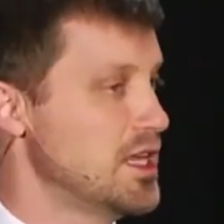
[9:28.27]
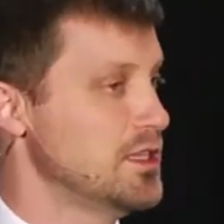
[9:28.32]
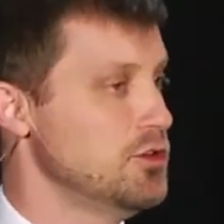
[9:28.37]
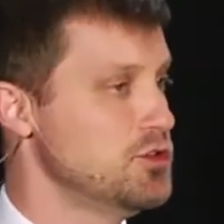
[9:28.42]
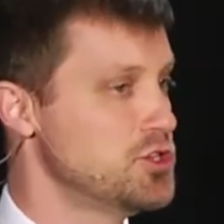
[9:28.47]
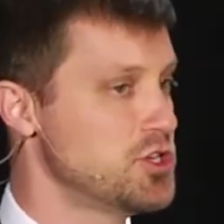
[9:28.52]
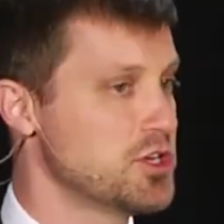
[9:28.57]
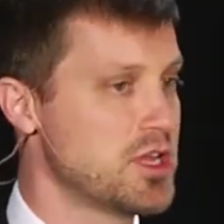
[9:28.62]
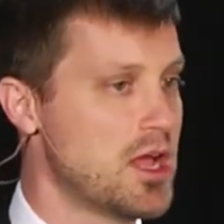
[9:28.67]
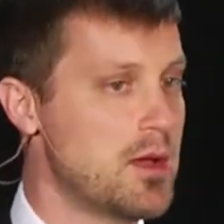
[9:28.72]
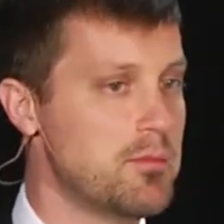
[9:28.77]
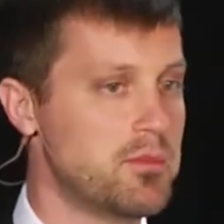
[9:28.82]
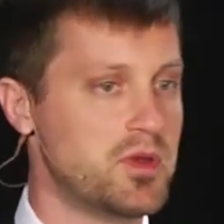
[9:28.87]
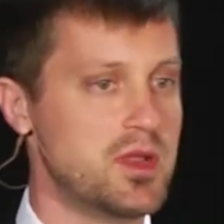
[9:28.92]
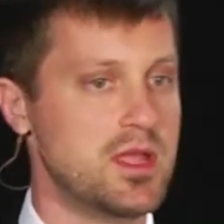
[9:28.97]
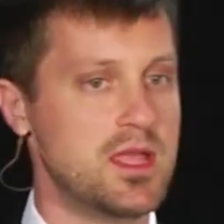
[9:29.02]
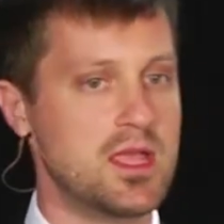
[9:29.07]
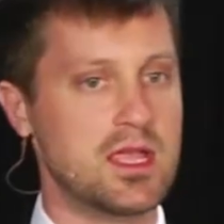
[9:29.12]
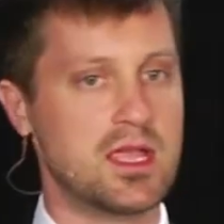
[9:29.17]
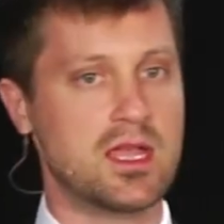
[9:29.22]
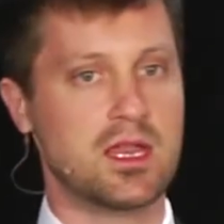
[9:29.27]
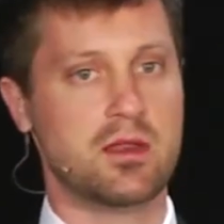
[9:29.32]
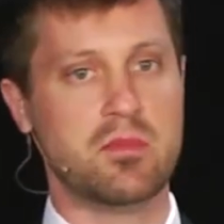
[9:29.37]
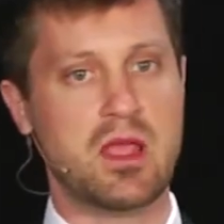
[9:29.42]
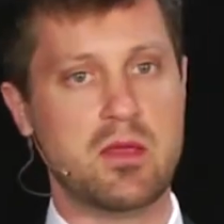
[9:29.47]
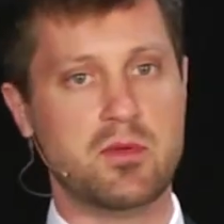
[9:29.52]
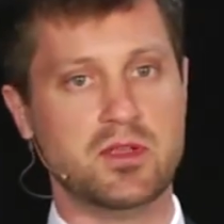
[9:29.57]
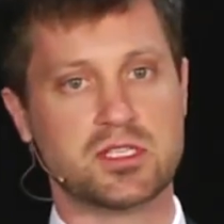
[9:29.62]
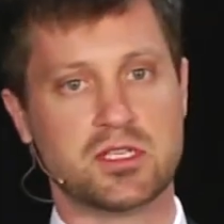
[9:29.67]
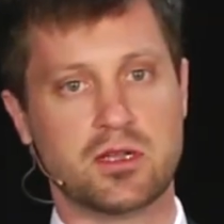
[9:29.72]
Lucia company and
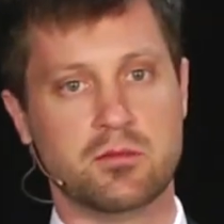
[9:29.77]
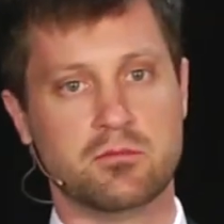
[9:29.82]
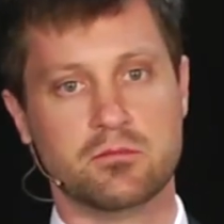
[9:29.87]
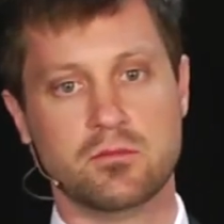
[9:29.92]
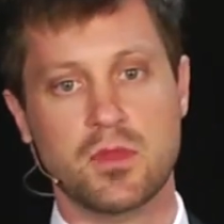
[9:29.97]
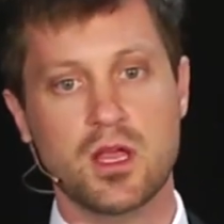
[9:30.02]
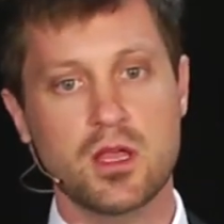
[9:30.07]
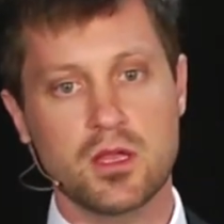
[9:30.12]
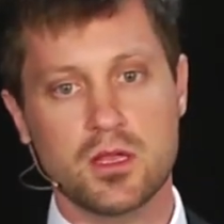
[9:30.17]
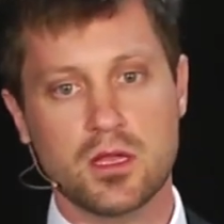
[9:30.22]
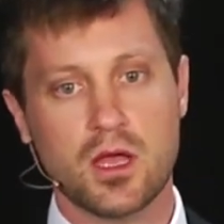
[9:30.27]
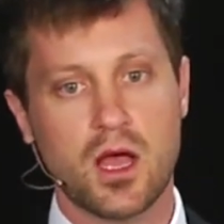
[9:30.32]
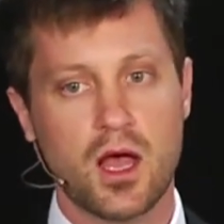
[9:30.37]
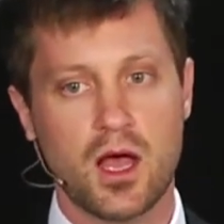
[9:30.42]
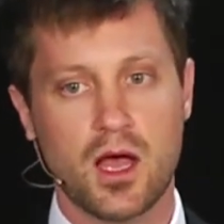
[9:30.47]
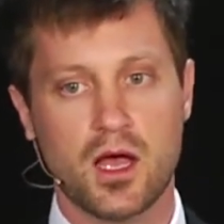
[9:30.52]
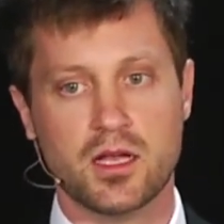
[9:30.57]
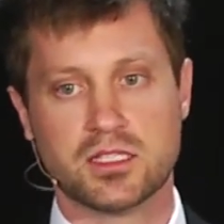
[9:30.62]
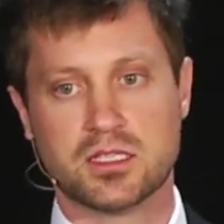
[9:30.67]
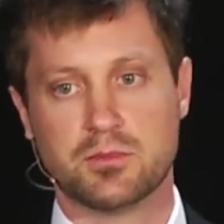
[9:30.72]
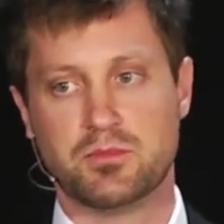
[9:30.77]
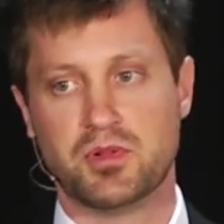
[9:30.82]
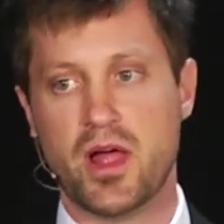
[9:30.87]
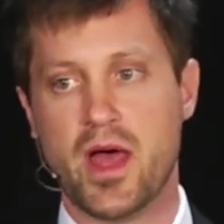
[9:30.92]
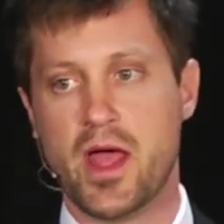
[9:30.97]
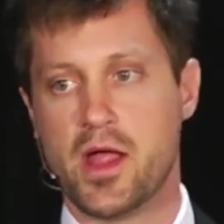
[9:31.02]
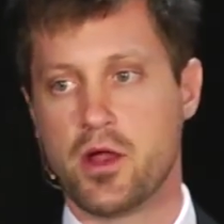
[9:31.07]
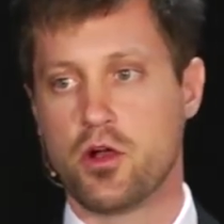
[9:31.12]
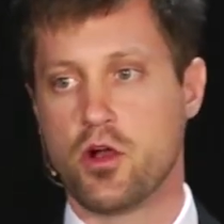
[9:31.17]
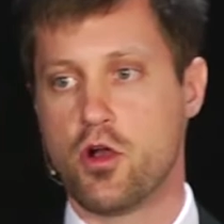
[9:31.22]
maybe some
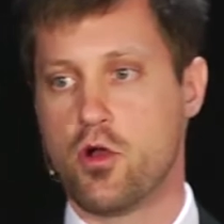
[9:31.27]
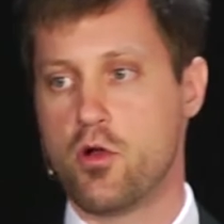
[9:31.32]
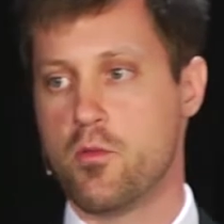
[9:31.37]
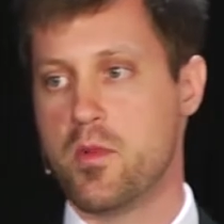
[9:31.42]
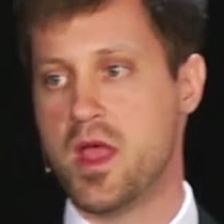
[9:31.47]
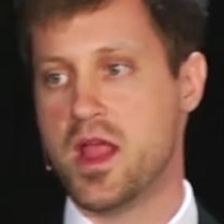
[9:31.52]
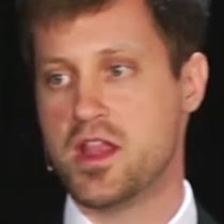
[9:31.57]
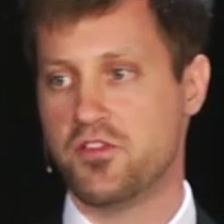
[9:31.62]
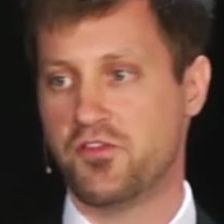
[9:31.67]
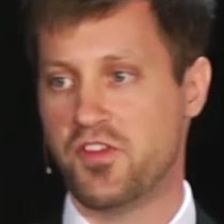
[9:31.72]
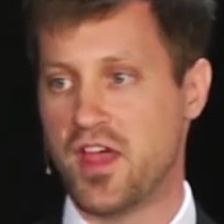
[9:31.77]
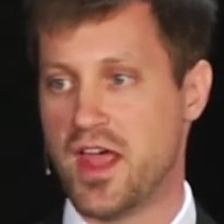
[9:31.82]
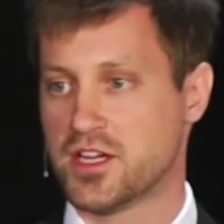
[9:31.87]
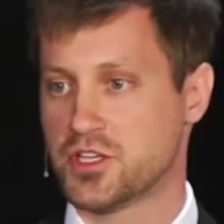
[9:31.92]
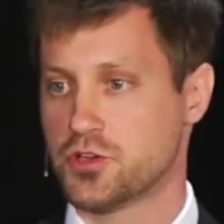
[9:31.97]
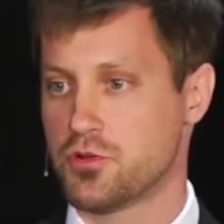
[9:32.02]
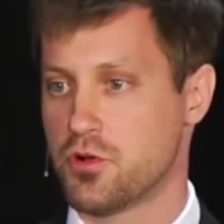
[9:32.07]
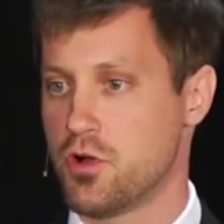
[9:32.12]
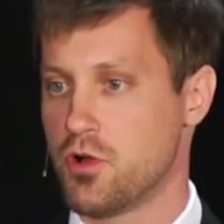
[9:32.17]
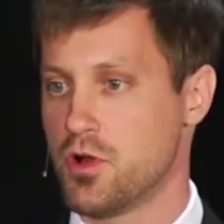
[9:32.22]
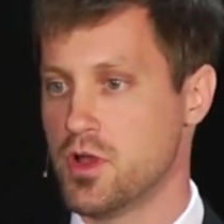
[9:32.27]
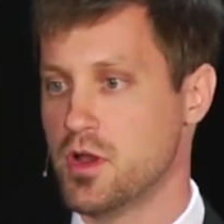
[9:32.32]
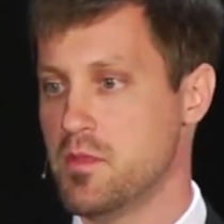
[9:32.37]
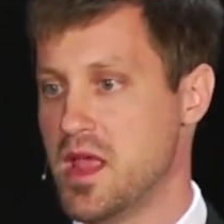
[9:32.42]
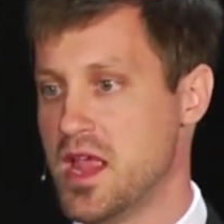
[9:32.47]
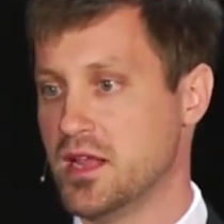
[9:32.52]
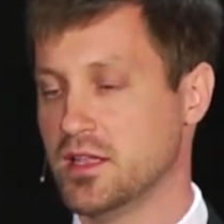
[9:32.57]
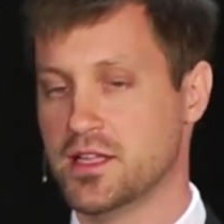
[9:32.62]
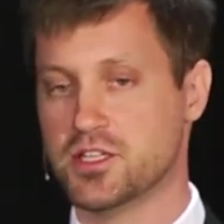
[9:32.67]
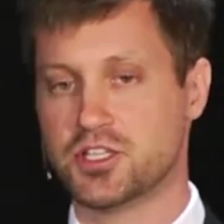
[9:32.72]
supplier or manufacturer in
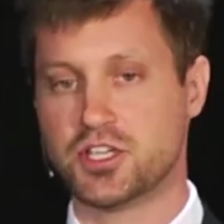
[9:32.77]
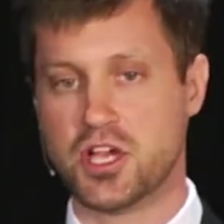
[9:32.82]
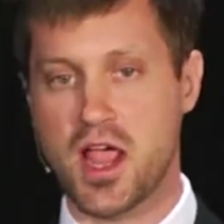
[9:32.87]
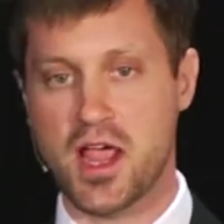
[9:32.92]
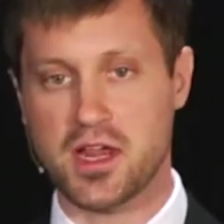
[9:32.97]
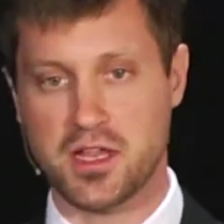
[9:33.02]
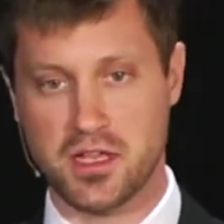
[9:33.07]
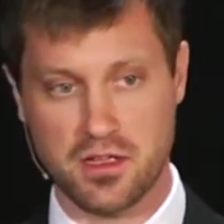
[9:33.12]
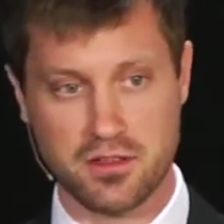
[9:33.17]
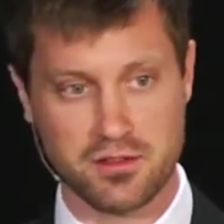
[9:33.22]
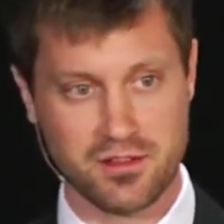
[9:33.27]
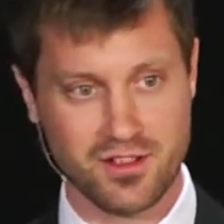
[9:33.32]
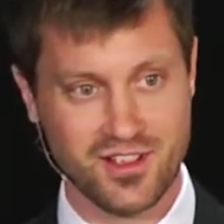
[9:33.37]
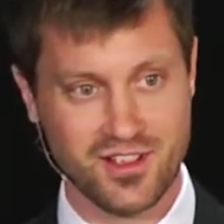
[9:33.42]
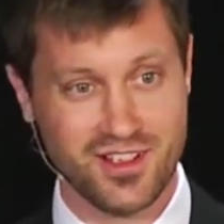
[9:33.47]
mainland China,